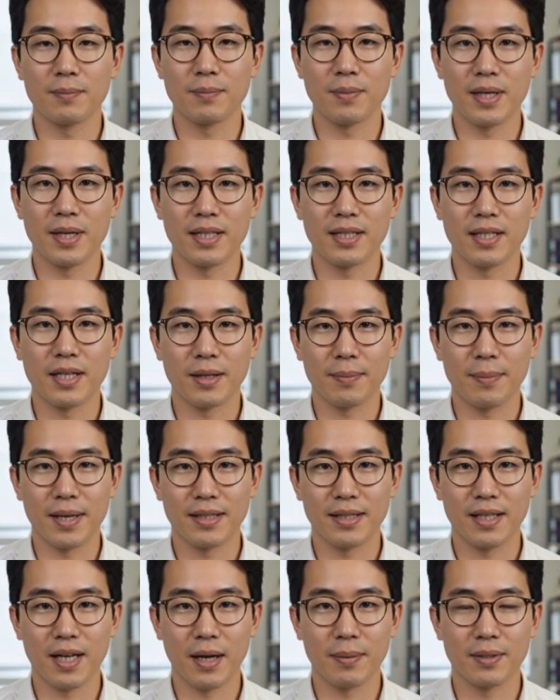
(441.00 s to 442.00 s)
planetary
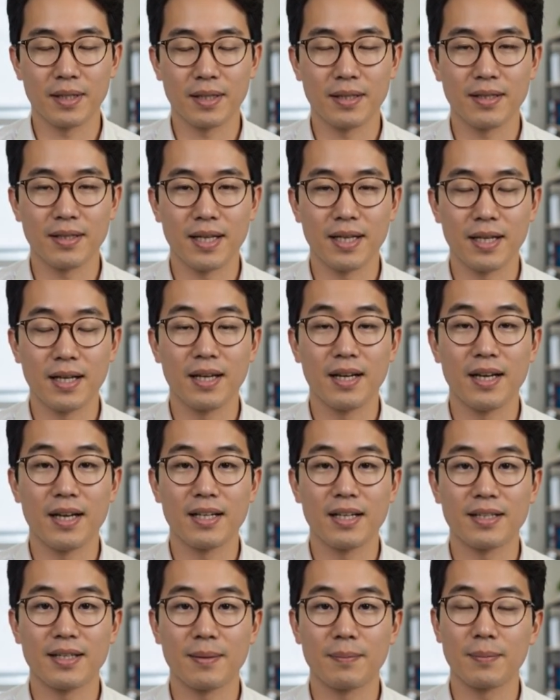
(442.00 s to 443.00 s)
mass objects like
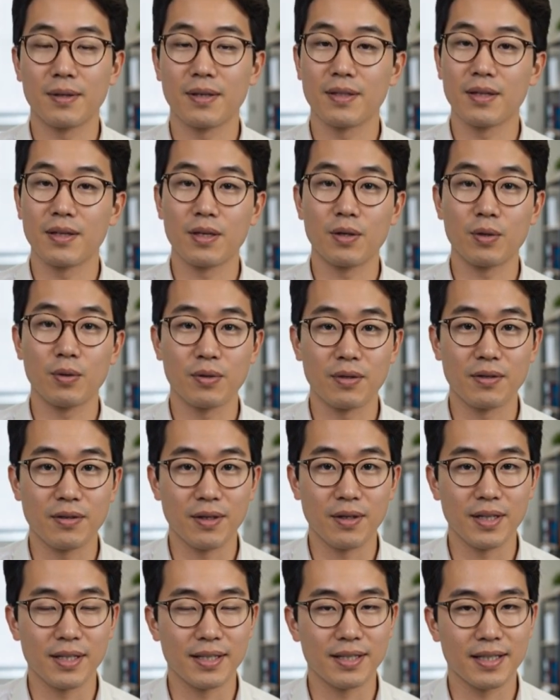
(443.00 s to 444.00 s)
SIMP
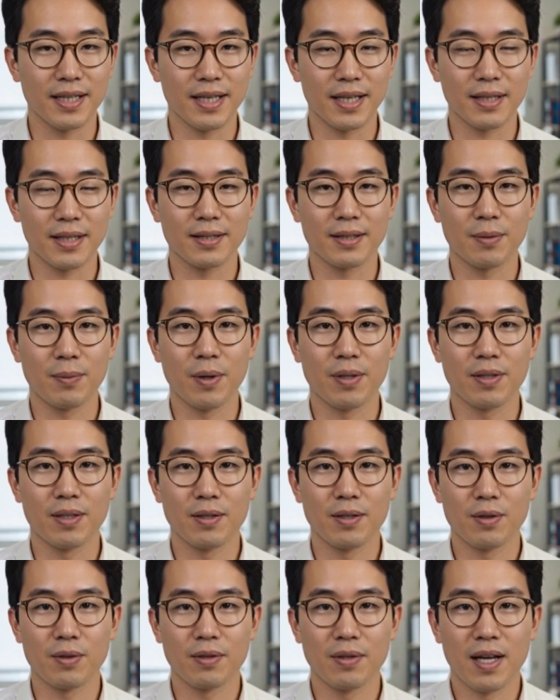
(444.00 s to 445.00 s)
0136 plus
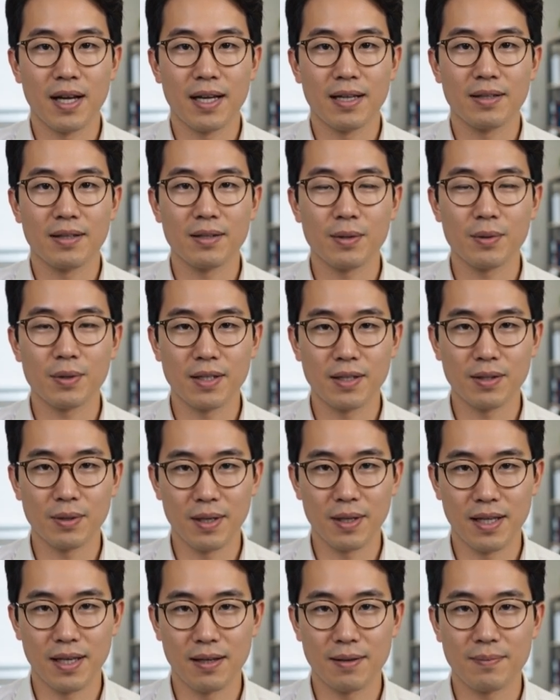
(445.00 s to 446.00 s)

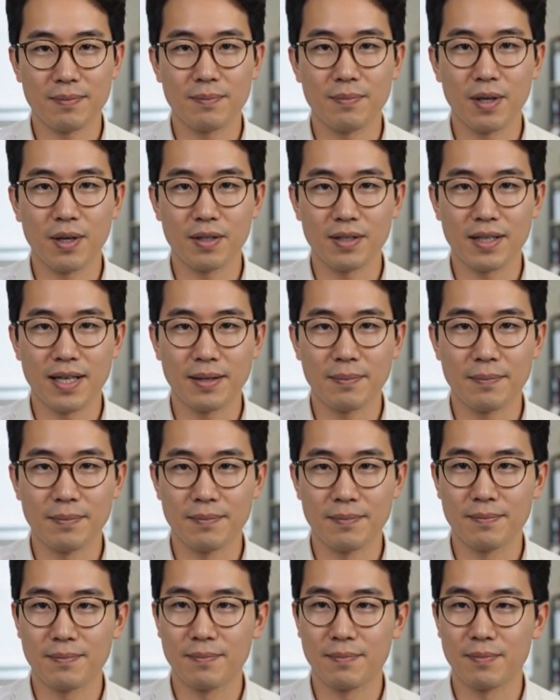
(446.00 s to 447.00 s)
0933 are dim.
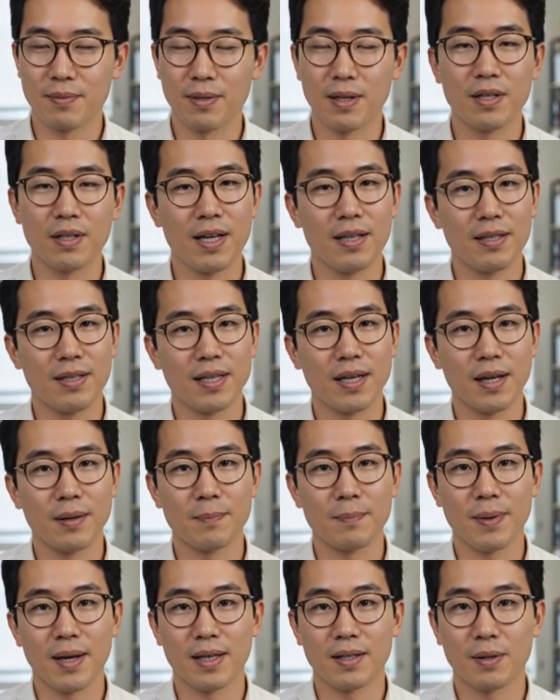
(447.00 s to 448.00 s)
They're not lit
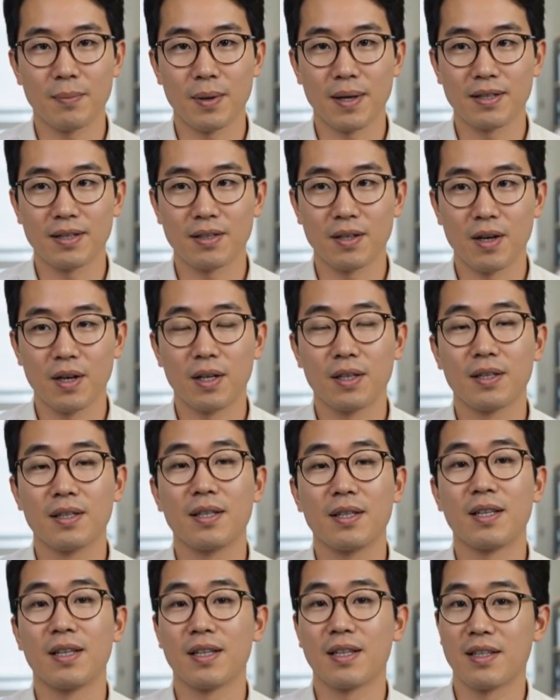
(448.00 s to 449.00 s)
up by a nearby star,
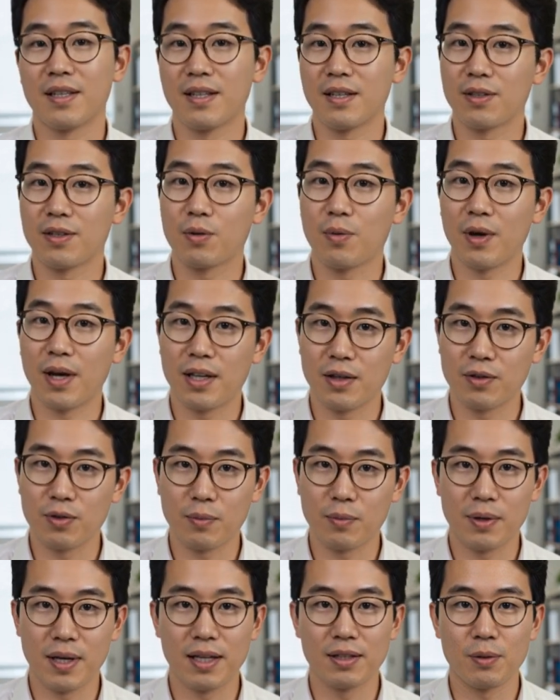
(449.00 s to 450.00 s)
the way a
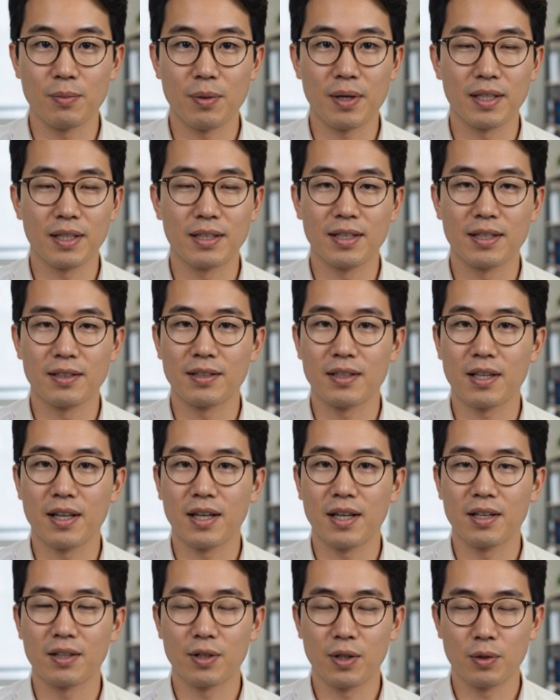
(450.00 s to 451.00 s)
normal exoplanet is,
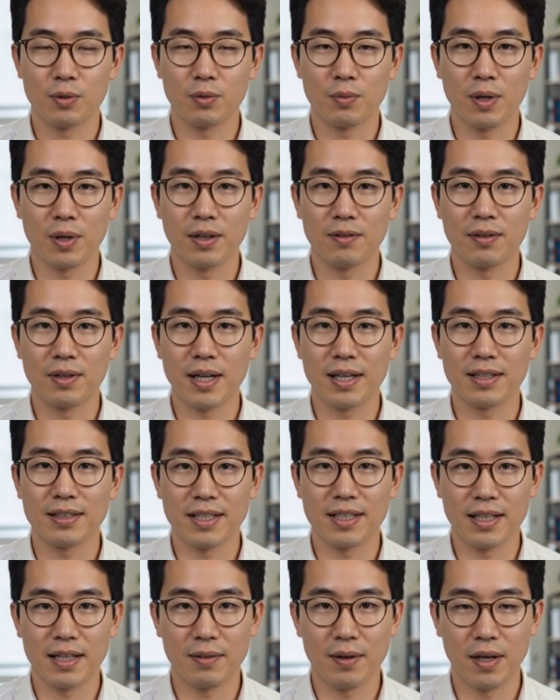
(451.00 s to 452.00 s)
so whatever light
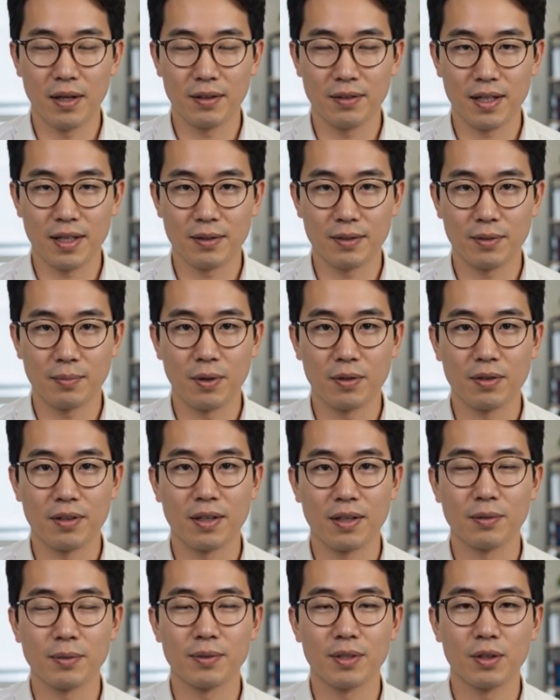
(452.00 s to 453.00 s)
they give off comes
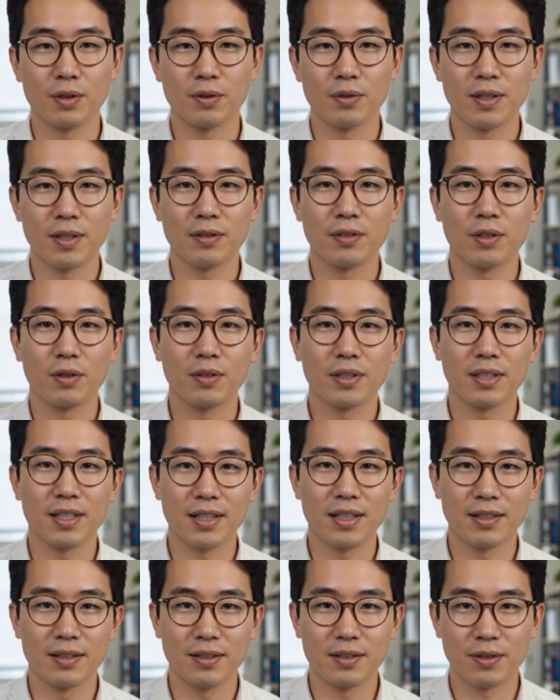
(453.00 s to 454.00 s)
mostly from their own leftover
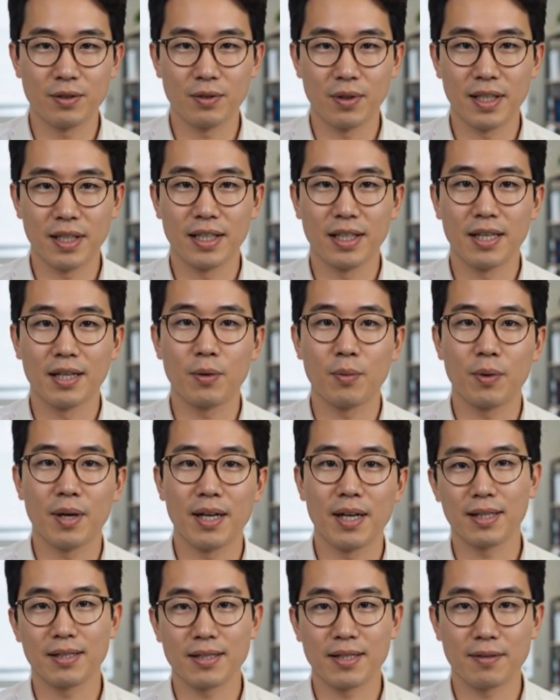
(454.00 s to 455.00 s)
heat, radiating away
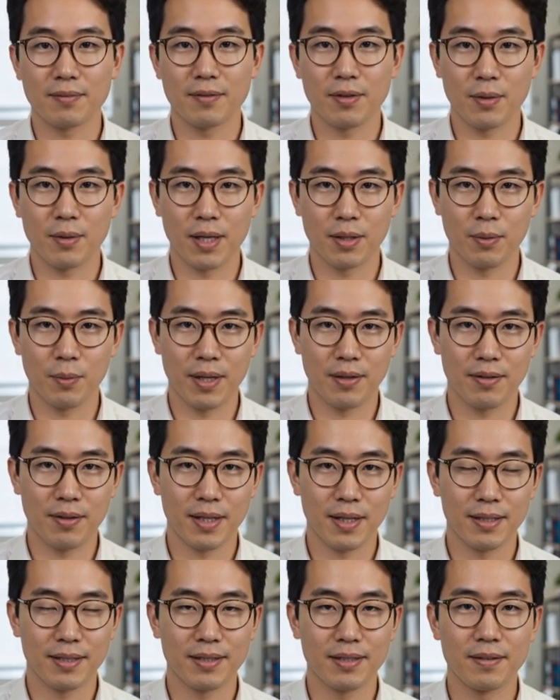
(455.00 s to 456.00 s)
at infrared
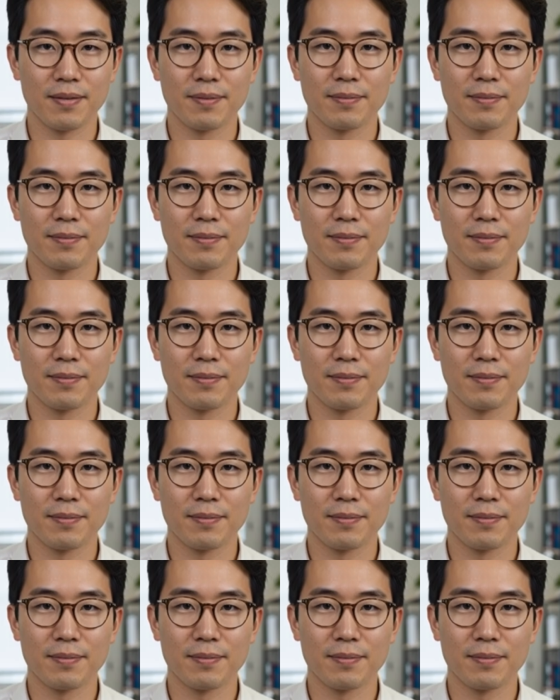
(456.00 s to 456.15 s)
wavelengths.